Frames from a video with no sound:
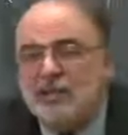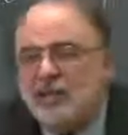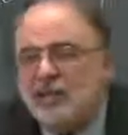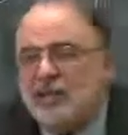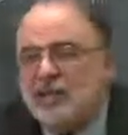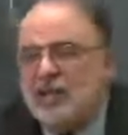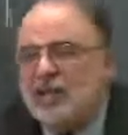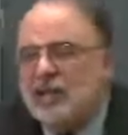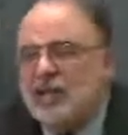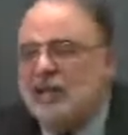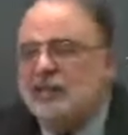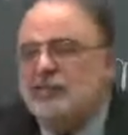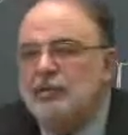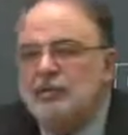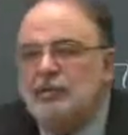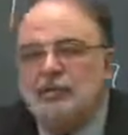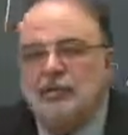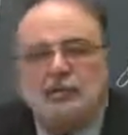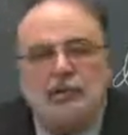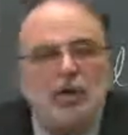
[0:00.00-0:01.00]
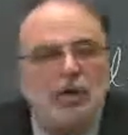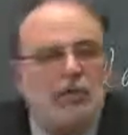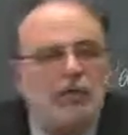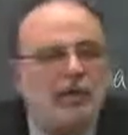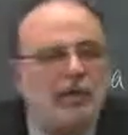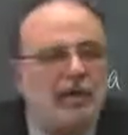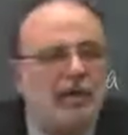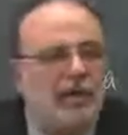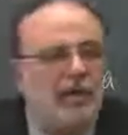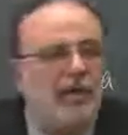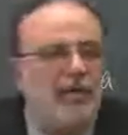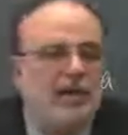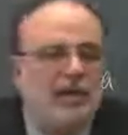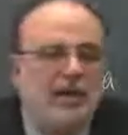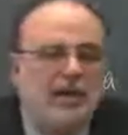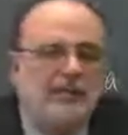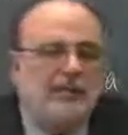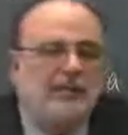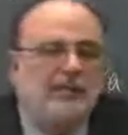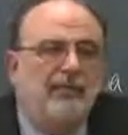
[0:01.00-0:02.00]
This is a counter-utopia.
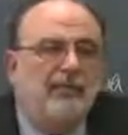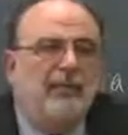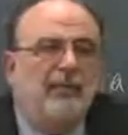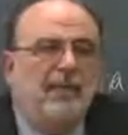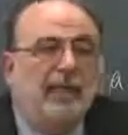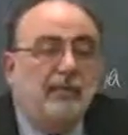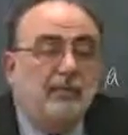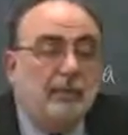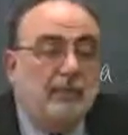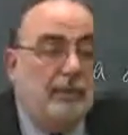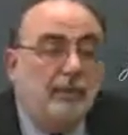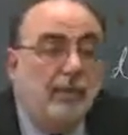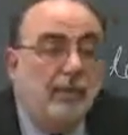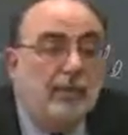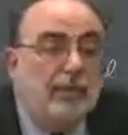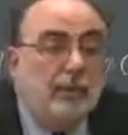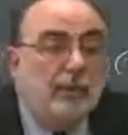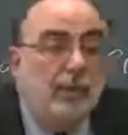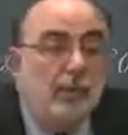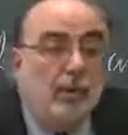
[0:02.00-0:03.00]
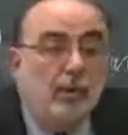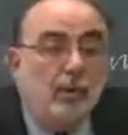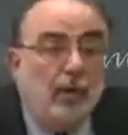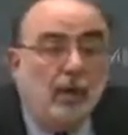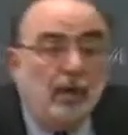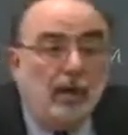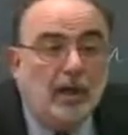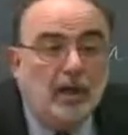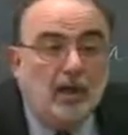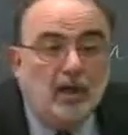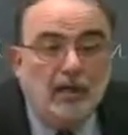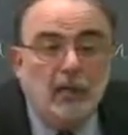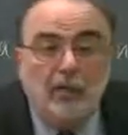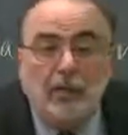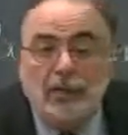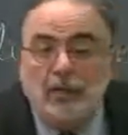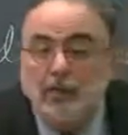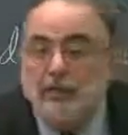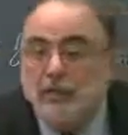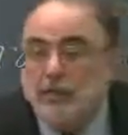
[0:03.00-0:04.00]
I'm referring now to Thomas More, another
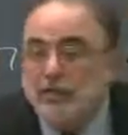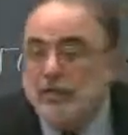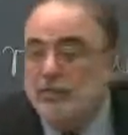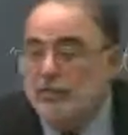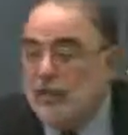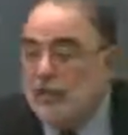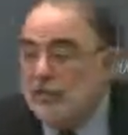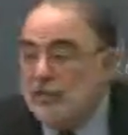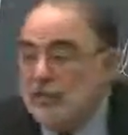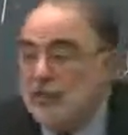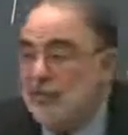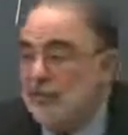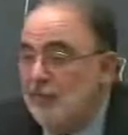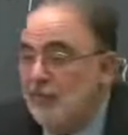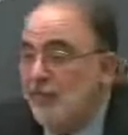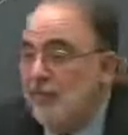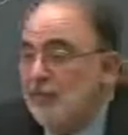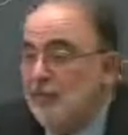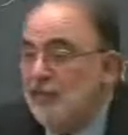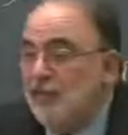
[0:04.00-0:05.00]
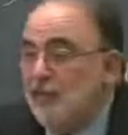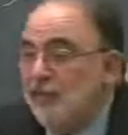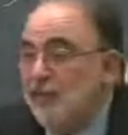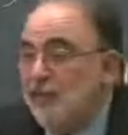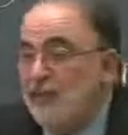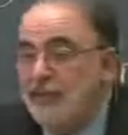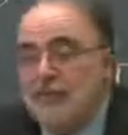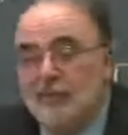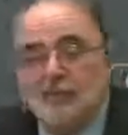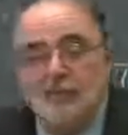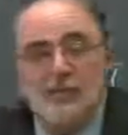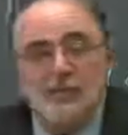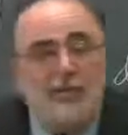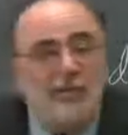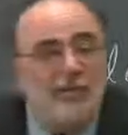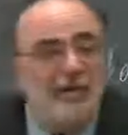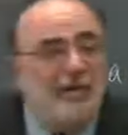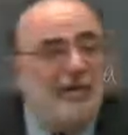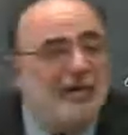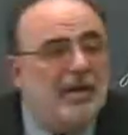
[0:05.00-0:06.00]
one of those Renaissance figures that I want you to
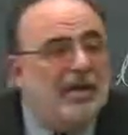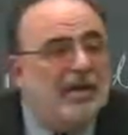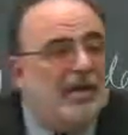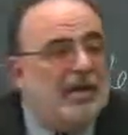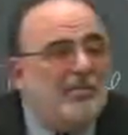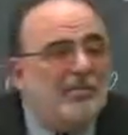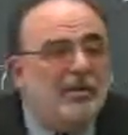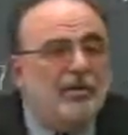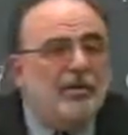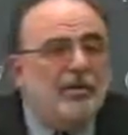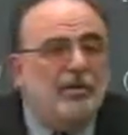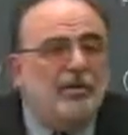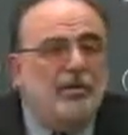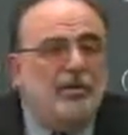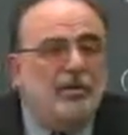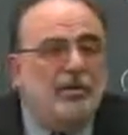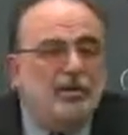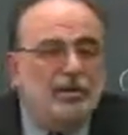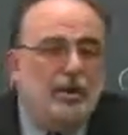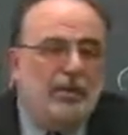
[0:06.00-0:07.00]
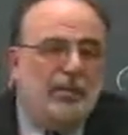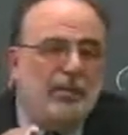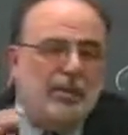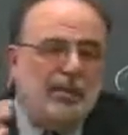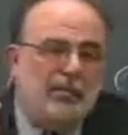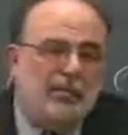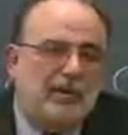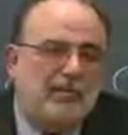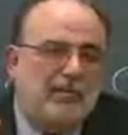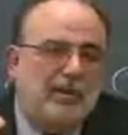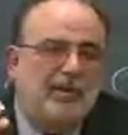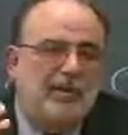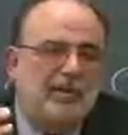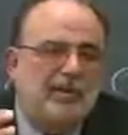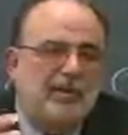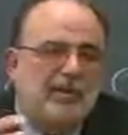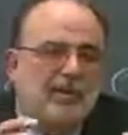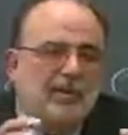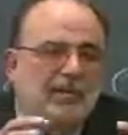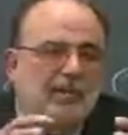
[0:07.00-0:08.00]
remember. But utopia, what it means
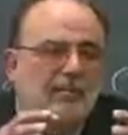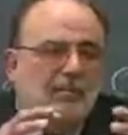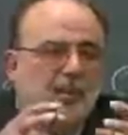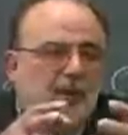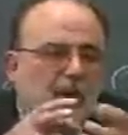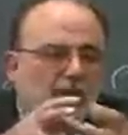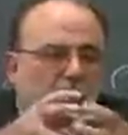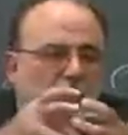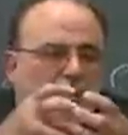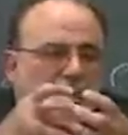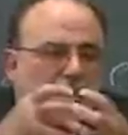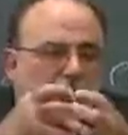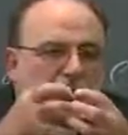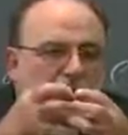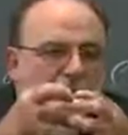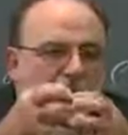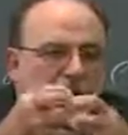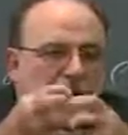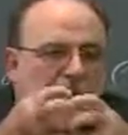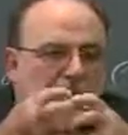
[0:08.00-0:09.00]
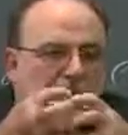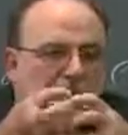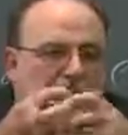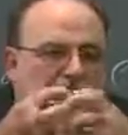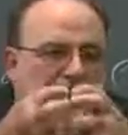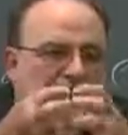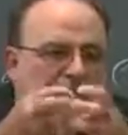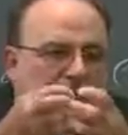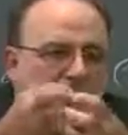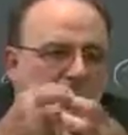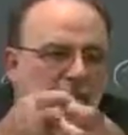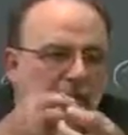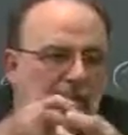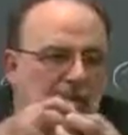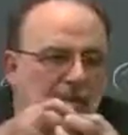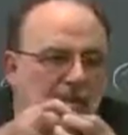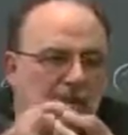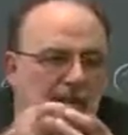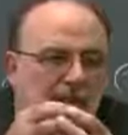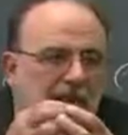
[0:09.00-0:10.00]
is that it's a well-ordered society in which everything
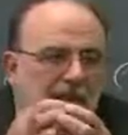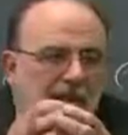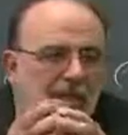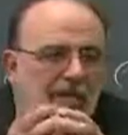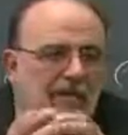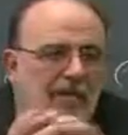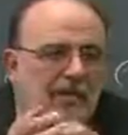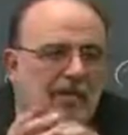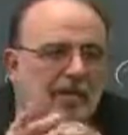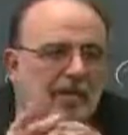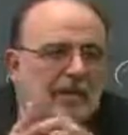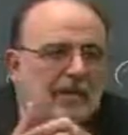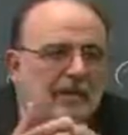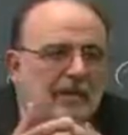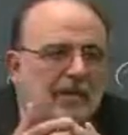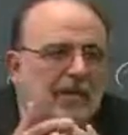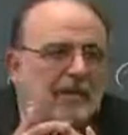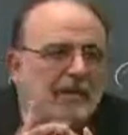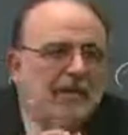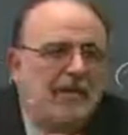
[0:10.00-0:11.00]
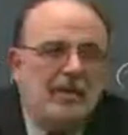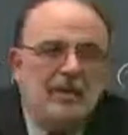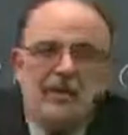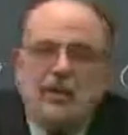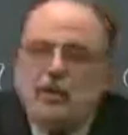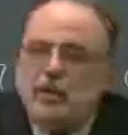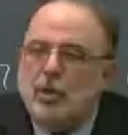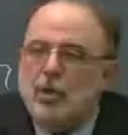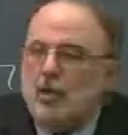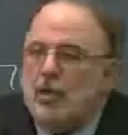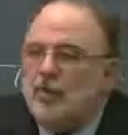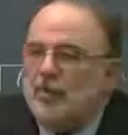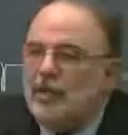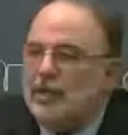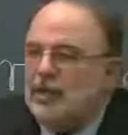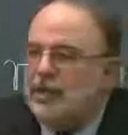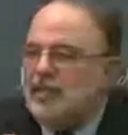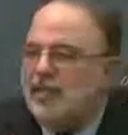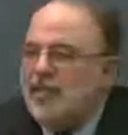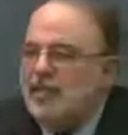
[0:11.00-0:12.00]
has been thought of
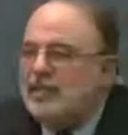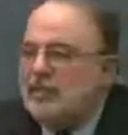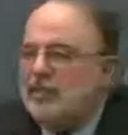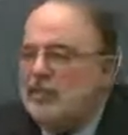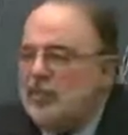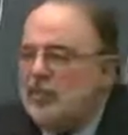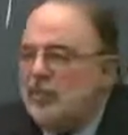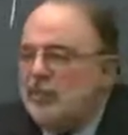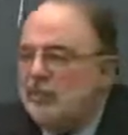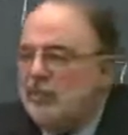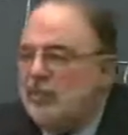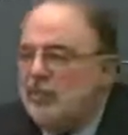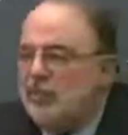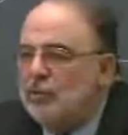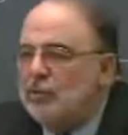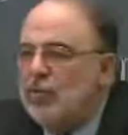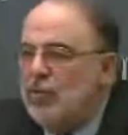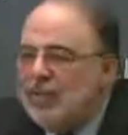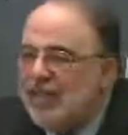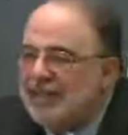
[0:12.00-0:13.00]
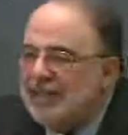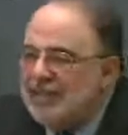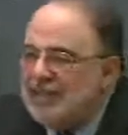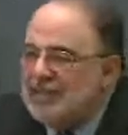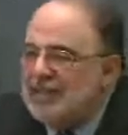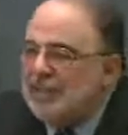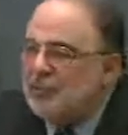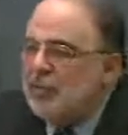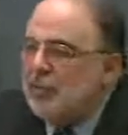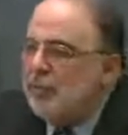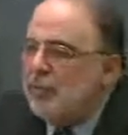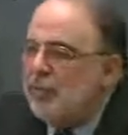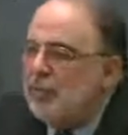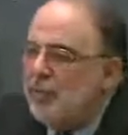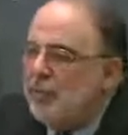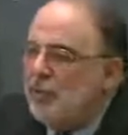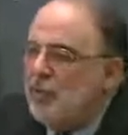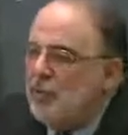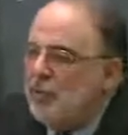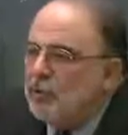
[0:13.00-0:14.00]
and advanced and there are rules. And this is what
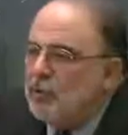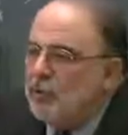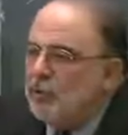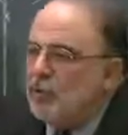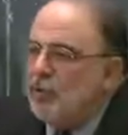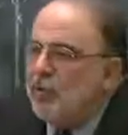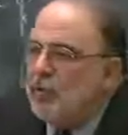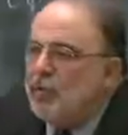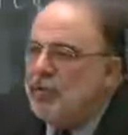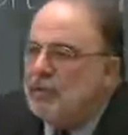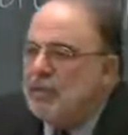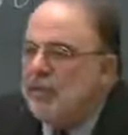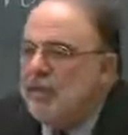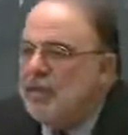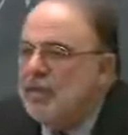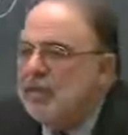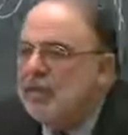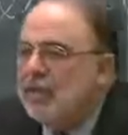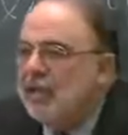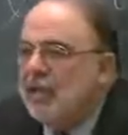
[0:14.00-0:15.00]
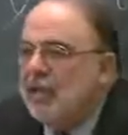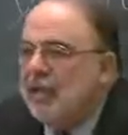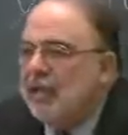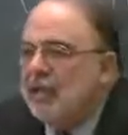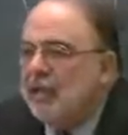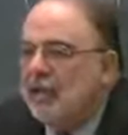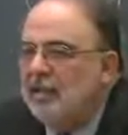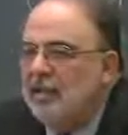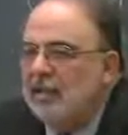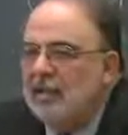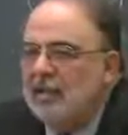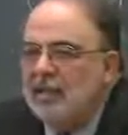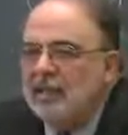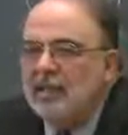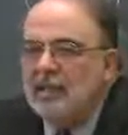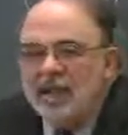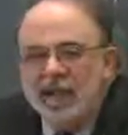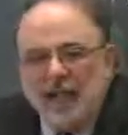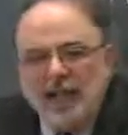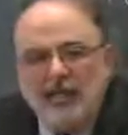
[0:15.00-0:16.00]
Monipodio's brotherhood is like. It's
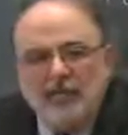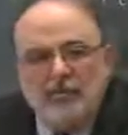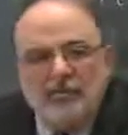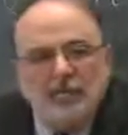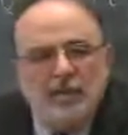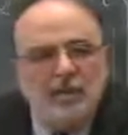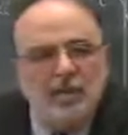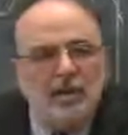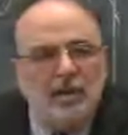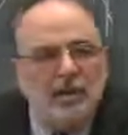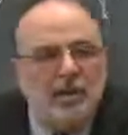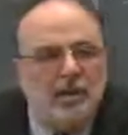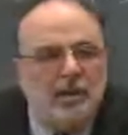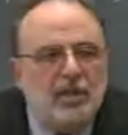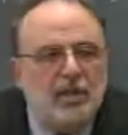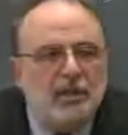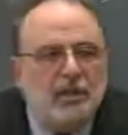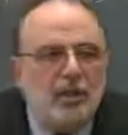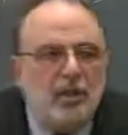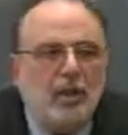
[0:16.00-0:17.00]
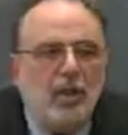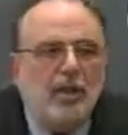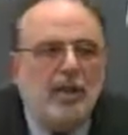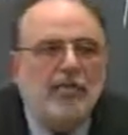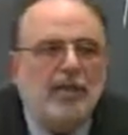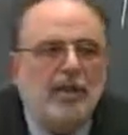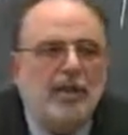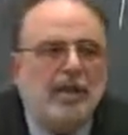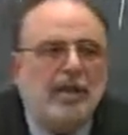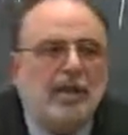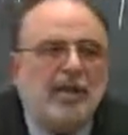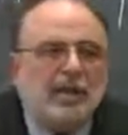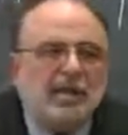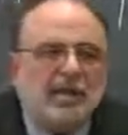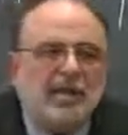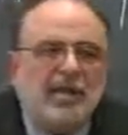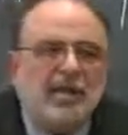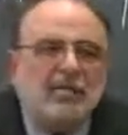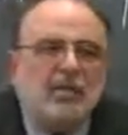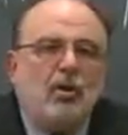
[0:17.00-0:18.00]
a counter-utopia
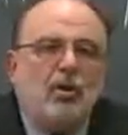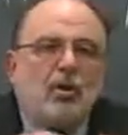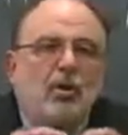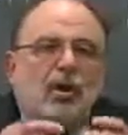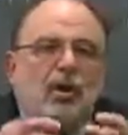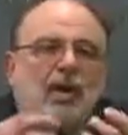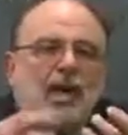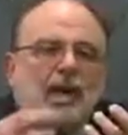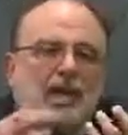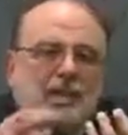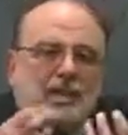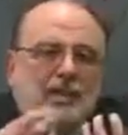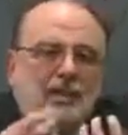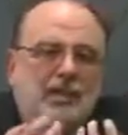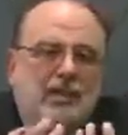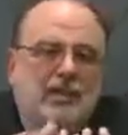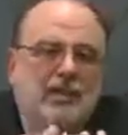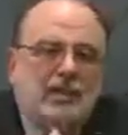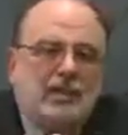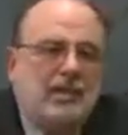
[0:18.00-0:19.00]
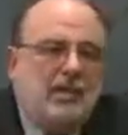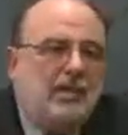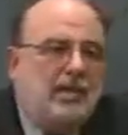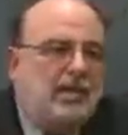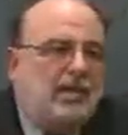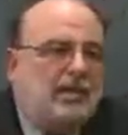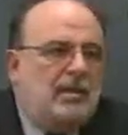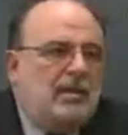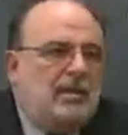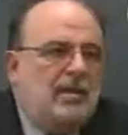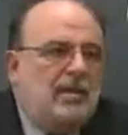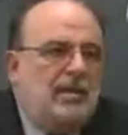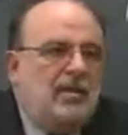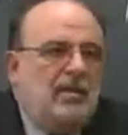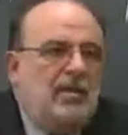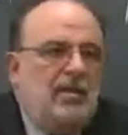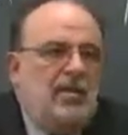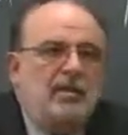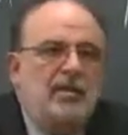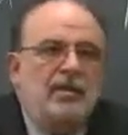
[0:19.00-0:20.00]
that is organized
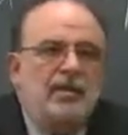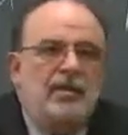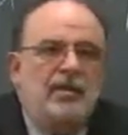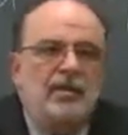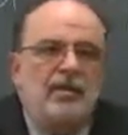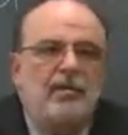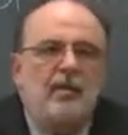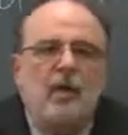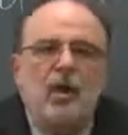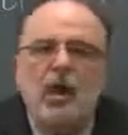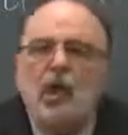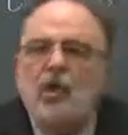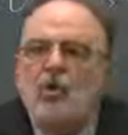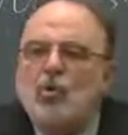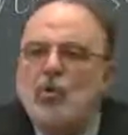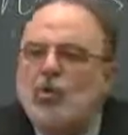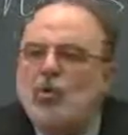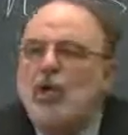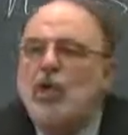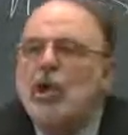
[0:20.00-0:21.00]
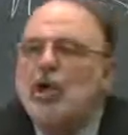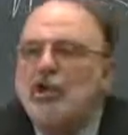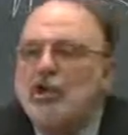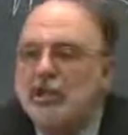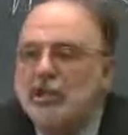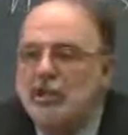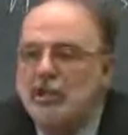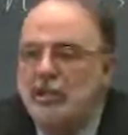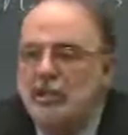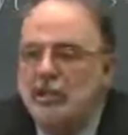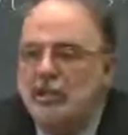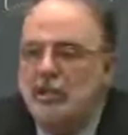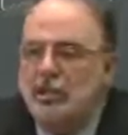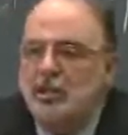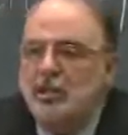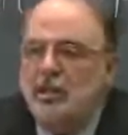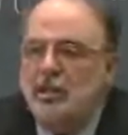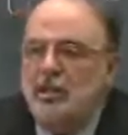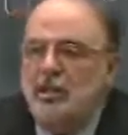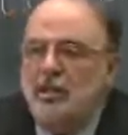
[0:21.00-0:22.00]
with the well-wrought
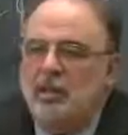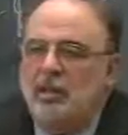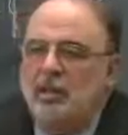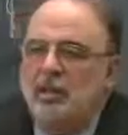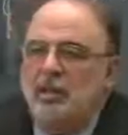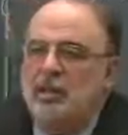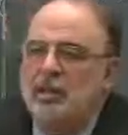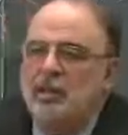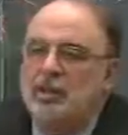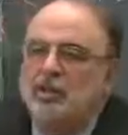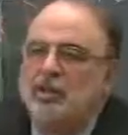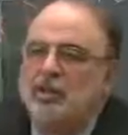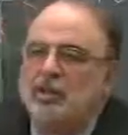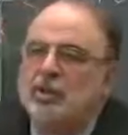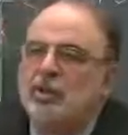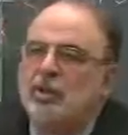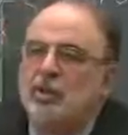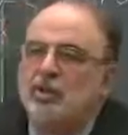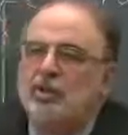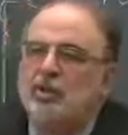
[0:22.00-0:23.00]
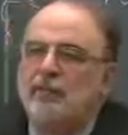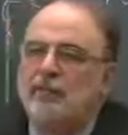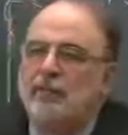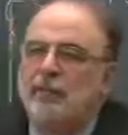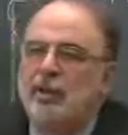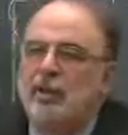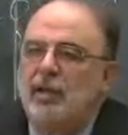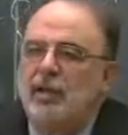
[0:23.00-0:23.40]
sort of